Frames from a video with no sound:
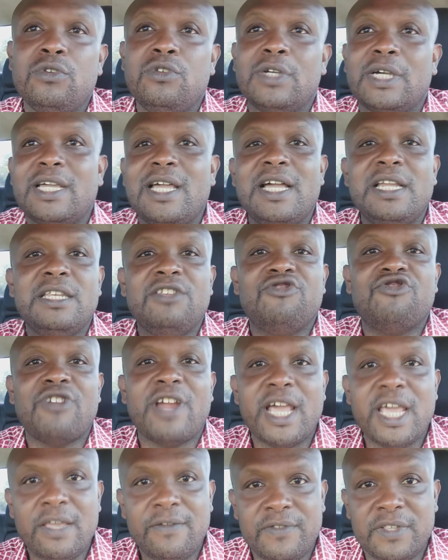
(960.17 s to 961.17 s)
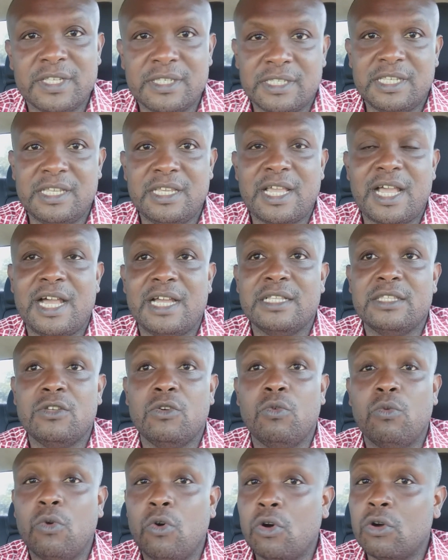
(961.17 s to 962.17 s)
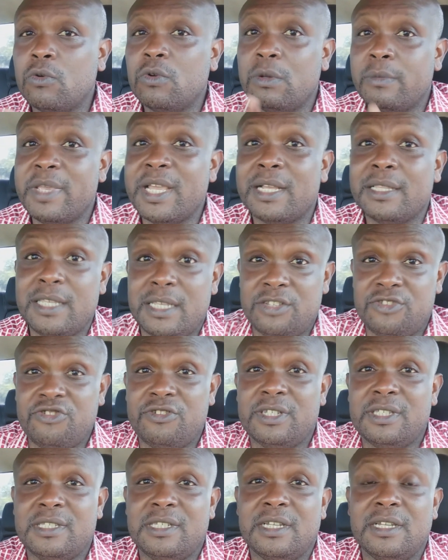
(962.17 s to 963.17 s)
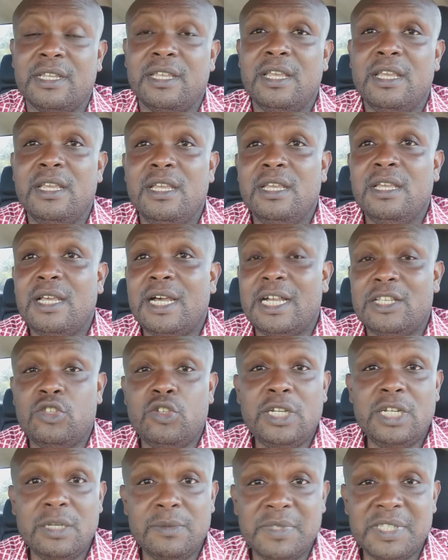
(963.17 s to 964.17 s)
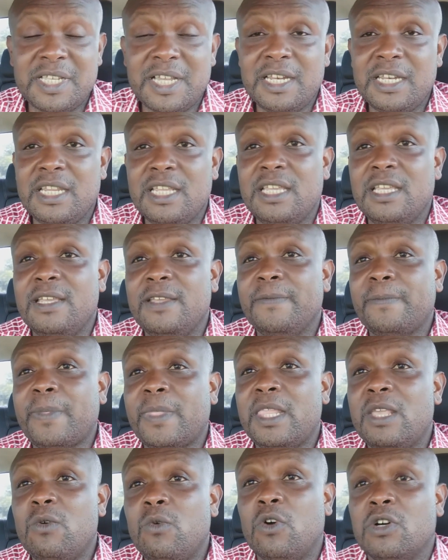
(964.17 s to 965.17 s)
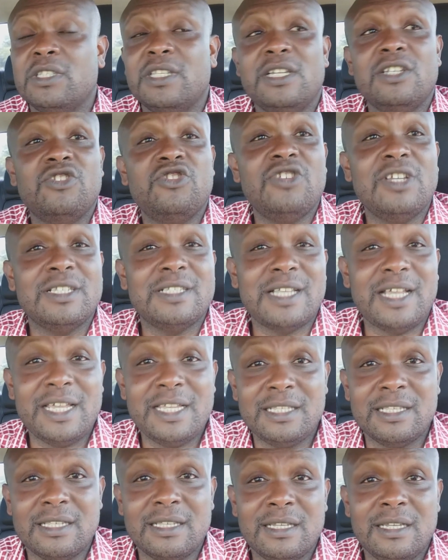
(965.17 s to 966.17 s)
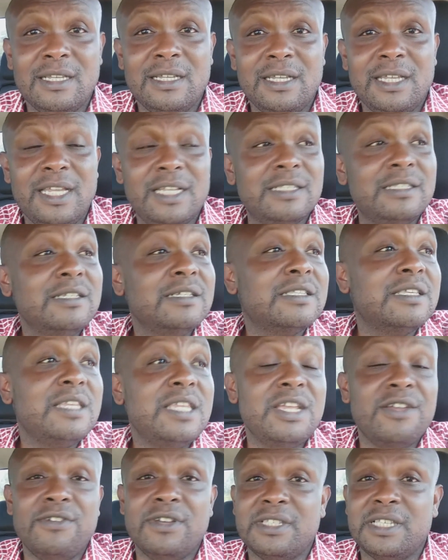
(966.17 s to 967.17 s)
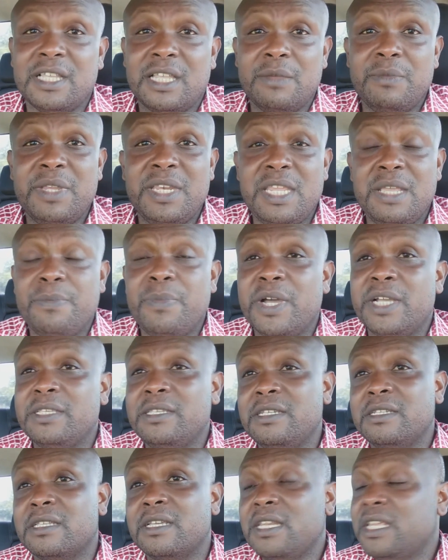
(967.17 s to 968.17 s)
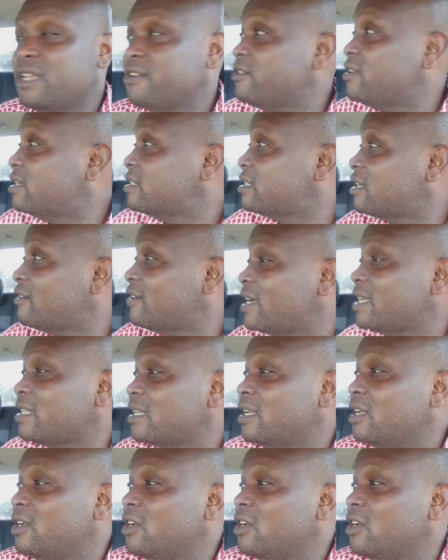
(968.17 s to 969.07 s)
you can't drive to say and to walk will be a dangerous thing as you heard them said the the water is chest height in certain areas it can be deeper in certain areas all right